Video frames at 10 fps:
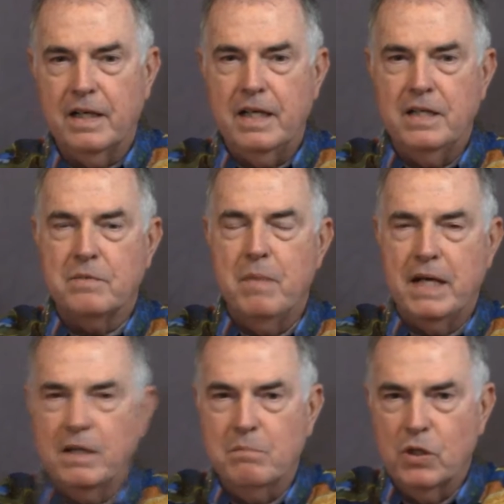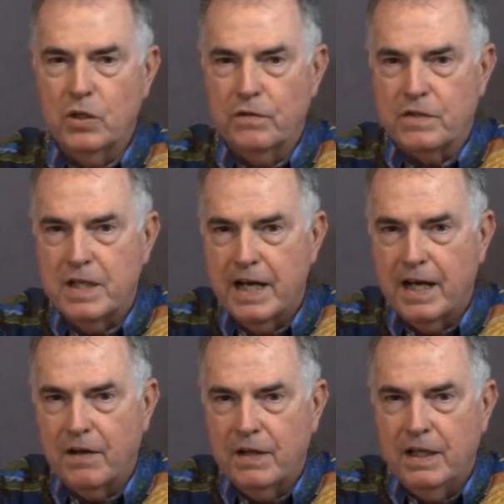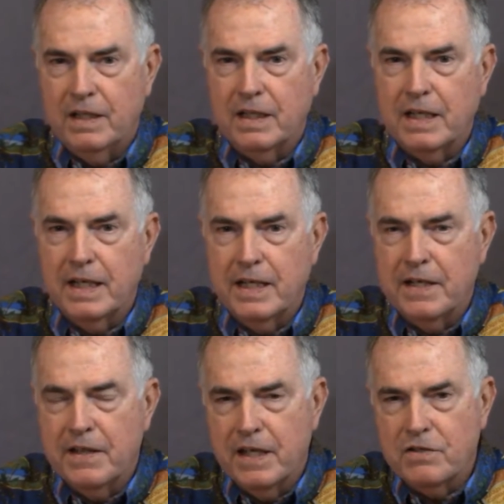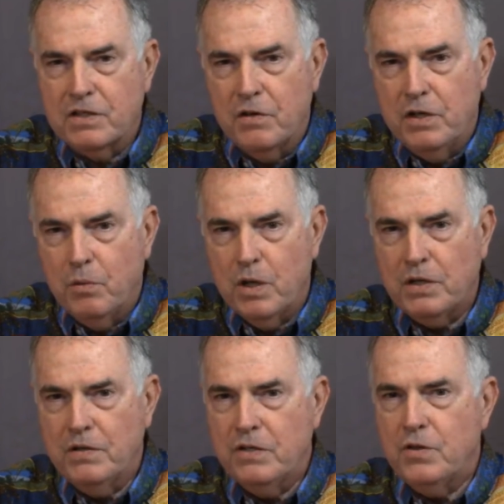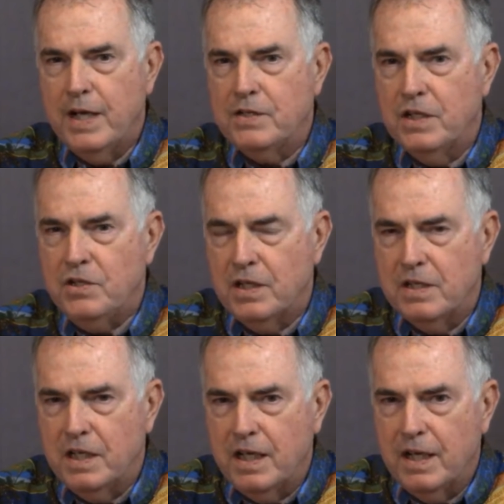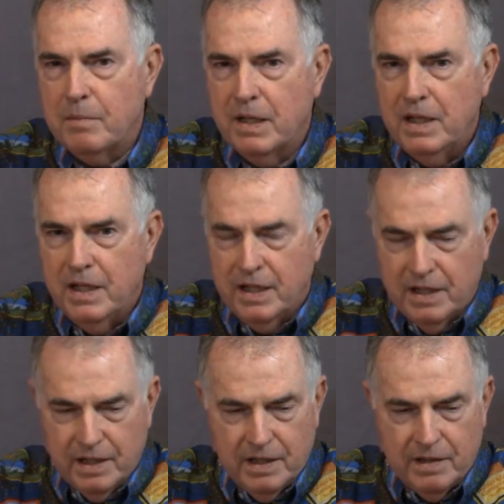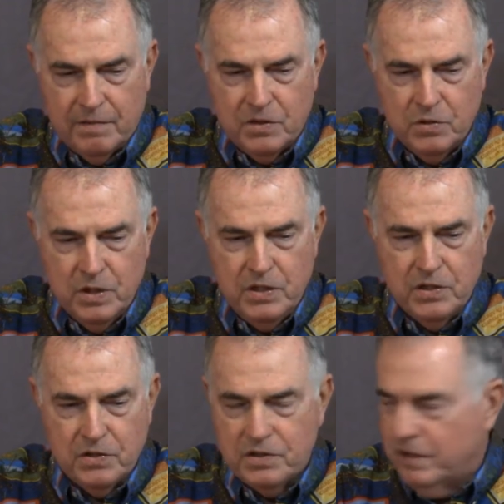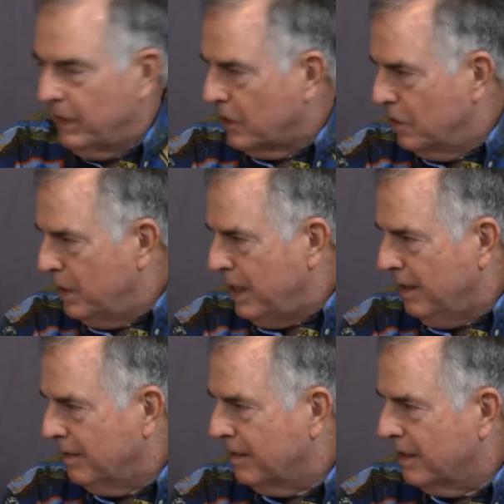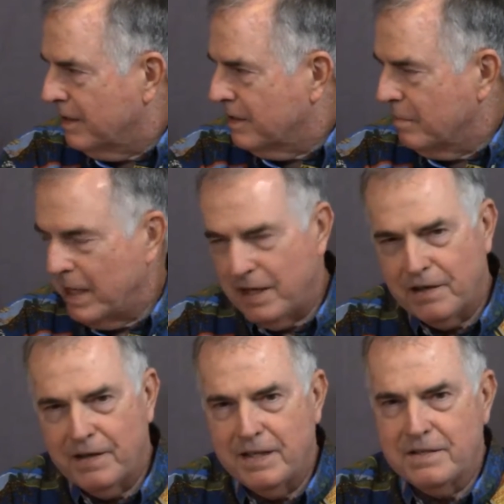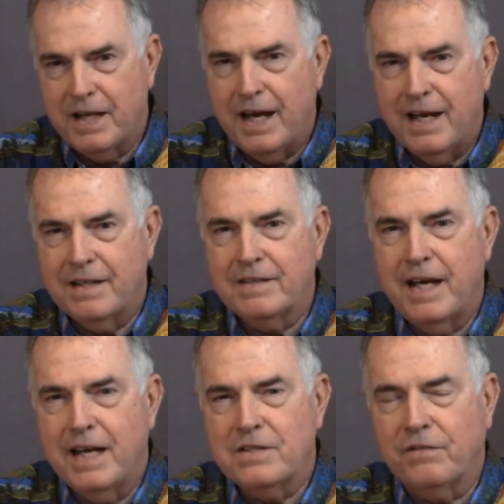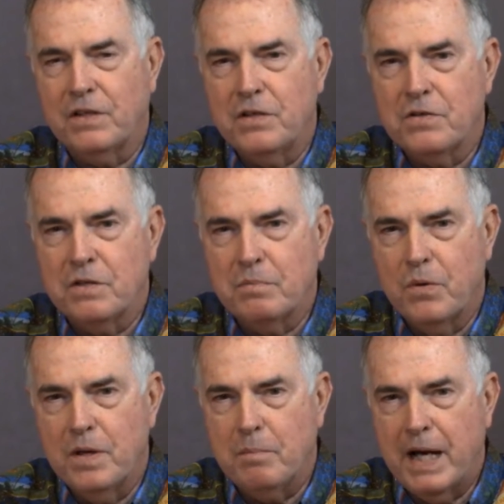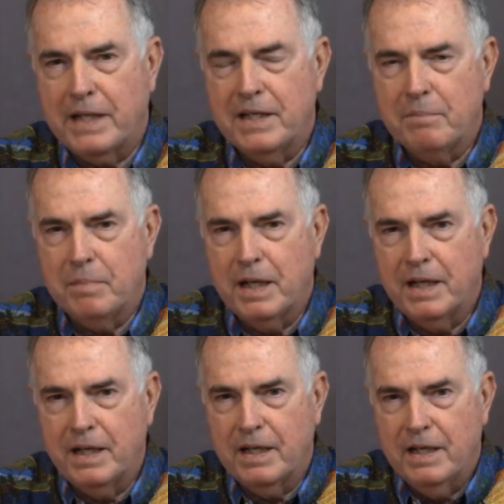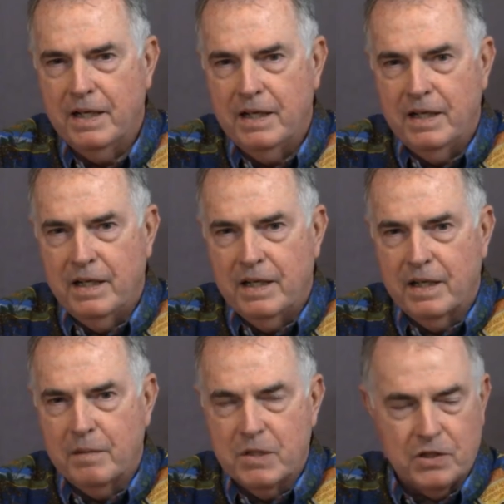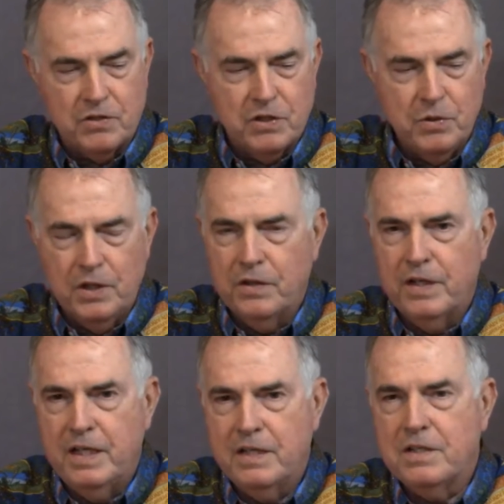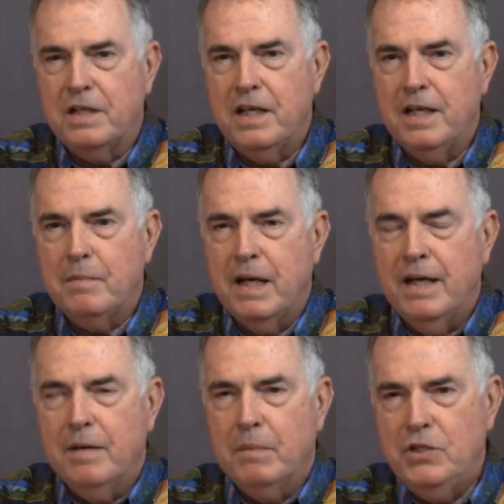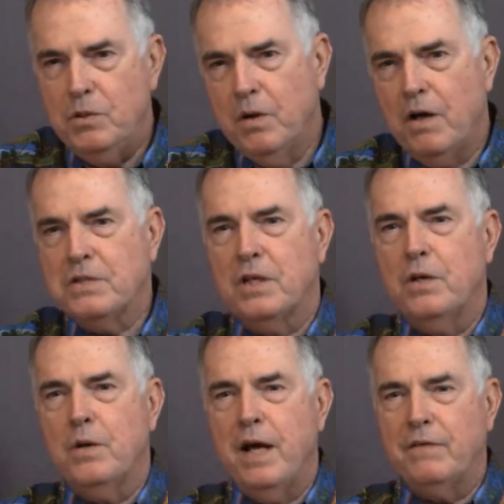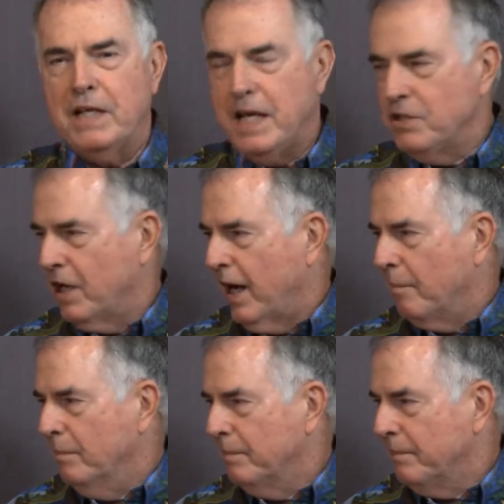he's making moves now to get into this. So you work on the transition team, doing your civic duty, as the mayor has asked for your support, backed up by Mr. Studer and his team. But you also have a day job.